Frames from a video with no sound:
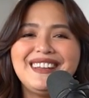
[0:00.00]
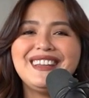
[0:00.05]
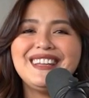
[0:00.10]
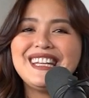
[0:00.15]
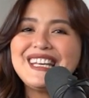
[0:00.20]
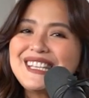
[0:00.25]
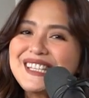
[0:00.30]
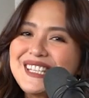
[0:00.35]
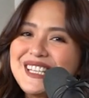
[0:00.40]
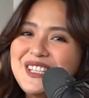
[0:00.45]

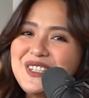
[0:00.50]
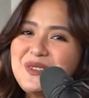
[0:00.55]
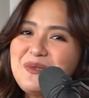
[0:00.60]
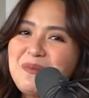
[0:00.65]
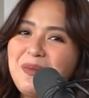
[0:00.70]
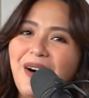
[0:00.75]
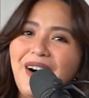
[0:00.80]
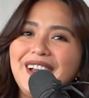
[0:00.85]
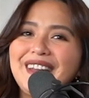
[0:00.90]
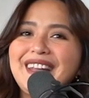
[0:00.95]
Listen
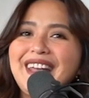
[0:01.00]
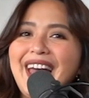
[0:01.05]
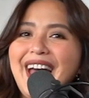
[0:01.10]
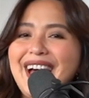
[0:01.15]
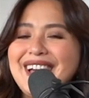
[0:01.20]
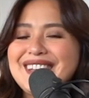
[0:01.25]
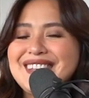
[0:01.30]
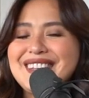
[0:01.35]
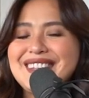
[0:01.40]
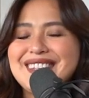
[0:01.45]
to
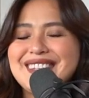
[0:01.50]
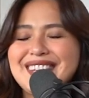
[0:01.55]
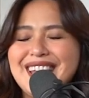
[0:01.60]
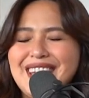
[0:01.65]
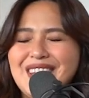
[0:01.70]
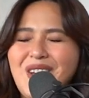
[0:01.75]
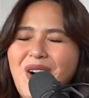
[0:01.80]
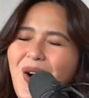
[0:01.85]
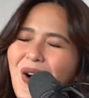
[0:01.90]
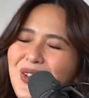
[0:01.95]
podcasts
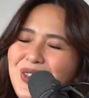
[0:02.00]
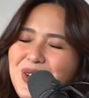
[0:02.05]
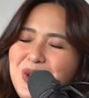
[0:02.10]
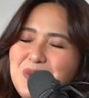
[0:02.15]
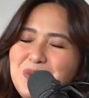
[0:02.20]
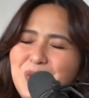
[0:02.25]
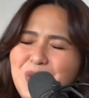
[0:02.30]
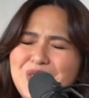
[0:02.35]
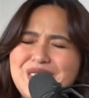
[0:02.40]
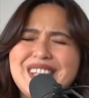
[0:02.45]
and
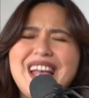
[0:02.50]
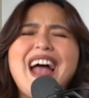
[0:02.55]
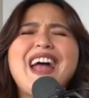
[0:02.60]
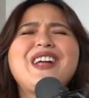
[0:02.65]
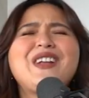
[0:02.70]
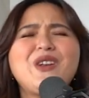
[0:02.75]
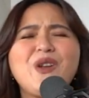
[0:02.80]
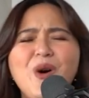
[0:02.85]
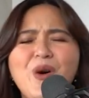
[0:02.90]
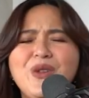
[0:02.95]
audiobooks.
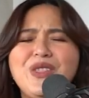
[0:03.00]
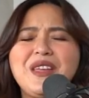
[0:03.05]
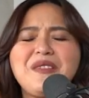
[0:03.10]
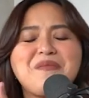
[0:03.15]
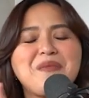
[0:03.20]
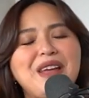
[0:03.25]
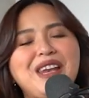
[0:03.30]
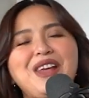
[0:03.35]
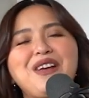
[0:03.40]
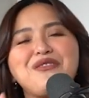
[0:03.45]
I know
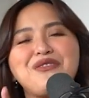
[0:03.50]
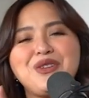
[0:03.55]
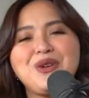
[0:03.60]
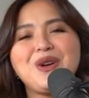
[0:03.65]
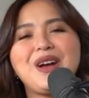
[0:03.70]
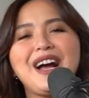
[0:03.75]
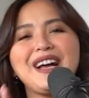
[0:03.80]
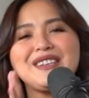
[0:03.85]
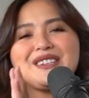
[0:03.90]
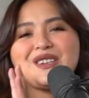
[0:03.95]
that many of
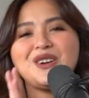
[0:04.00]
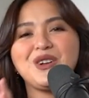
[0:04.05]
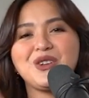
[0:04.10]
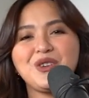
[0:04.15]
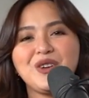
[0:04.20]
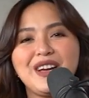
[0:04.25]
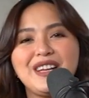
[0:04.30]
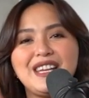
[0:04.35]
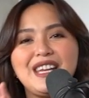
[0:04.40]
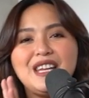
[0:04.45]
you guys
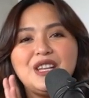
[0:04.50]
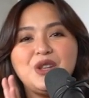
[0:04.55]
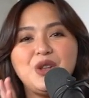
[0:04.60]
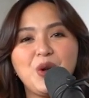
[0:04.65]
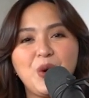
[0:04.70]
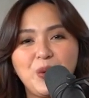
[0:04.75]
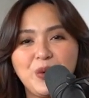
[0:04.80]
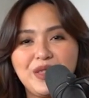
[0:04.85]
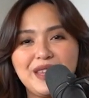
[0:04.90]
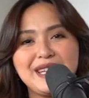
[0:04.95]
already
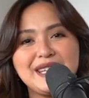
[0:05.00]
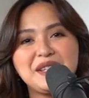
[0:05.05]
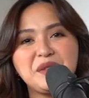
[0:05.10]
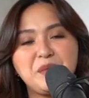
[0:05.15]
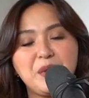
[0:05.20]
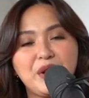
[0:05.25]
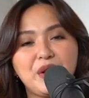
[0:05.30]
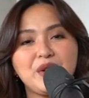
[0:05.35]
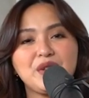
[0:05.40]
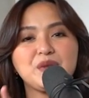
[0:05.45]
know
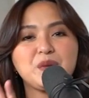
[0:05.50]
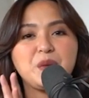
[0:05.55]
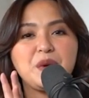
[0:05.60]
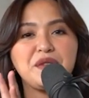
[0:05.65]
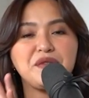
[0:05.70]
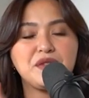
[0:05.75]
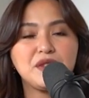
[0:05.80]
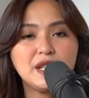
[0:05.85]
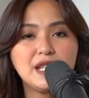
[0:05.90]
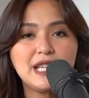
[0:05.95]
this because
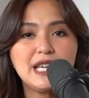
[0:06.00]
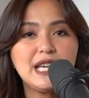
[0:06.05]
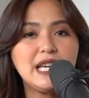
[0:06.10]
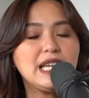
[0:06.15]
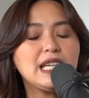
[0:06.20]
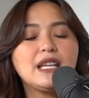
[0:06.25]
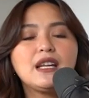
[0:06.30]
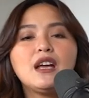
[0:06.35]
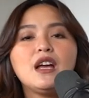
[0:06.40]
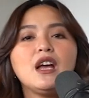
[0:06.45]
we've
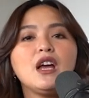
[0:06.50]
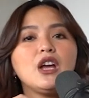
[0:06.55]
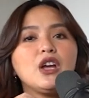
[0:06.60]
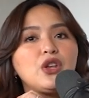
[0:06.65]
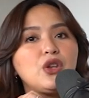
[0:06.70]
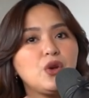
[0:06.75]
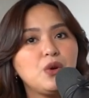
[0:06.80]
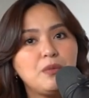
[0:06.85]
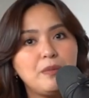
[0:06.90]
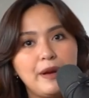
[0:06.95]
seen
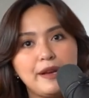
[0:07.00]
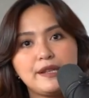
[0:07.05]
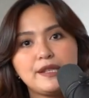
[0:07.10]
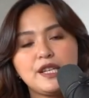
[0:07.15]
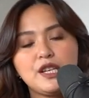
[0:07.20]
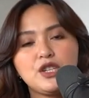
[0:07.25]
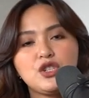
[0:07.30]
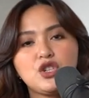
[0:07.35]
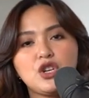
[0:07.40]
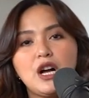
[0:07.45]
you
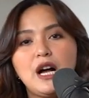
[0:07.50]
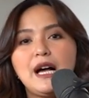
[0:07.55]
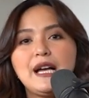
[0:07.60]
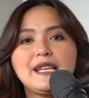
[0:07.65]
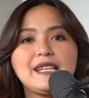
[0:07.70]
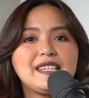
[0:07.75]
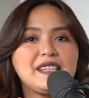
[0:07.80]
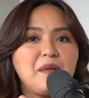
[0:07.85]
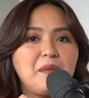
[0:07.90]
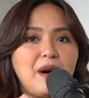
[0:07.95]
message
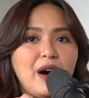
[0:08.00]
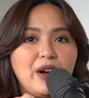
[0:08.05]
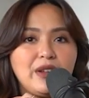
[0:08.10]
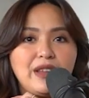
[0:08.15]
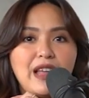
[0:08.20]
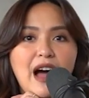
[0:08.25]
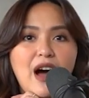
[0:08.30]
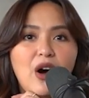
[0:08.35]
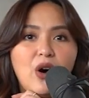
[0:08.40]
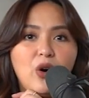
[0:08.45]
us
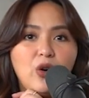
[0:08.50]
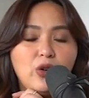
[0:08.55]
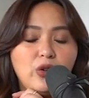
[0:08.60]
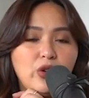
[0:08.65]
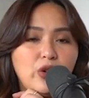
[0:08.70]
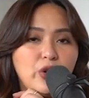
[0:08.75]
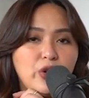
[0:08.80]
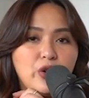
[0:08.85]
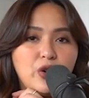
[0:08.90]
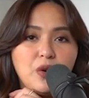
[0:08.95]
about how
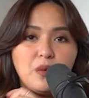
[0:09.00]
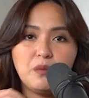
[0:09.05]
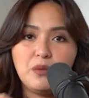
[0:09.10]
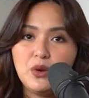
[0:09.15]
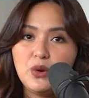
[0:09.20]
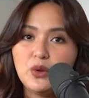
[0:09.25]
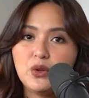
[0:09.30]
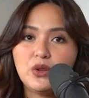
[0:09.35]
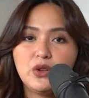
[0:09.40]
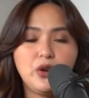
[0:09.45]
your
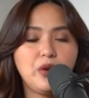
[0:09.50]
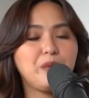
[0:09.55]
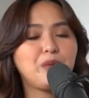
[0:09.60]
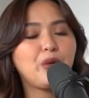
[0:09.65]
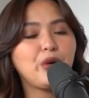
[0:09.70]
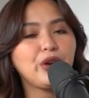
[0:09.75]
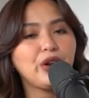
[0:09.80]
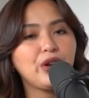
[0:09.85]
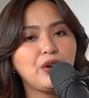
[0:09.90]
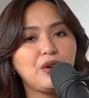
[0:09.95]
commute, your
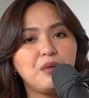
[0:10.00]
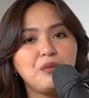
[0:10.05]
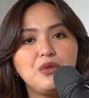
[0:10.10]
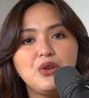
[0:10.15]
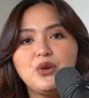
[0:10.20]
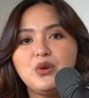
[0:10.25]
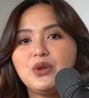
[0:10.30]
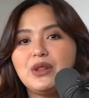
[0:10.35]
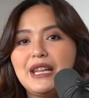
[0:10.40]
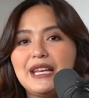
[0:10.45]
morning
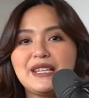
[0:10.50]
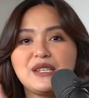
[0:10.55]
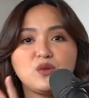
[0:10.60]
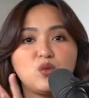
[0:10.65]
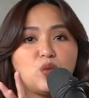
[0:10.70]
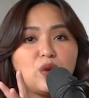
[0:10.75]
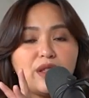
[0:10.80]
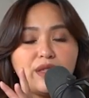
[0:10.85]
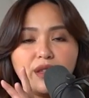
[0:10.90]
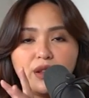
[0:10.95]
commute
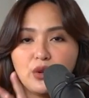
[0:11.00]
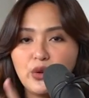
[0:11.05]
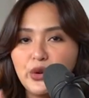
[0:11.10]
is with